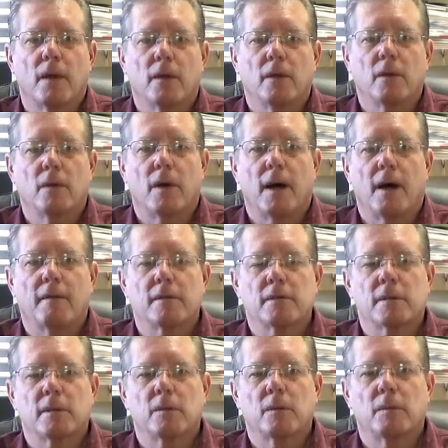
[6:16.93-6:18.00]
you
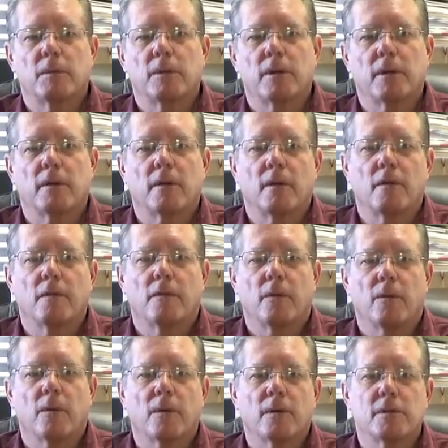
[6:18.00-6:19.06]
obviously will put
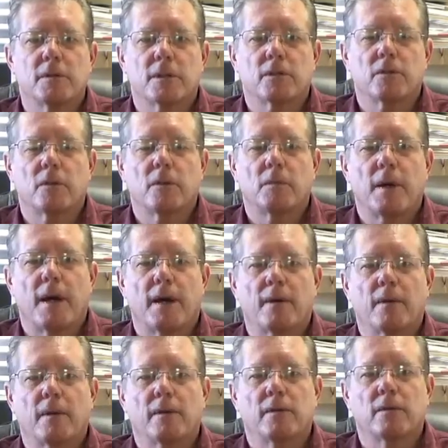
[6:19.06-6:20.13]
4 6 volt
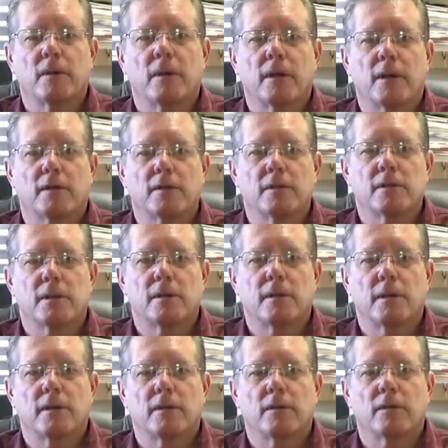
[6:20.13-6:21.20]
batteries into
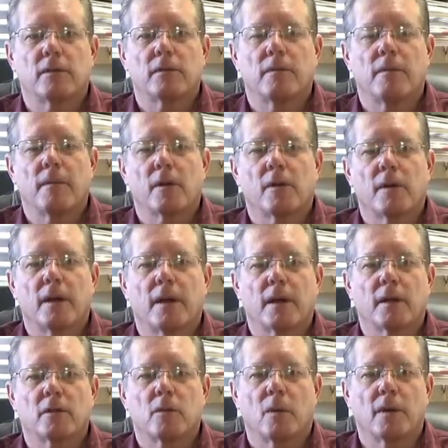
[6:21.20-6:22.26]
series, creating
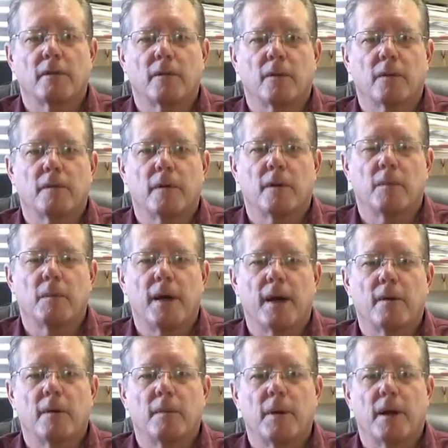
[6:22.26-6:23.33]
a 24 volt
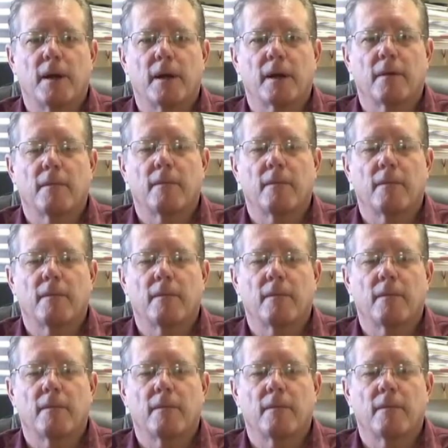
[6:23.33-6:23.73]
battery bank.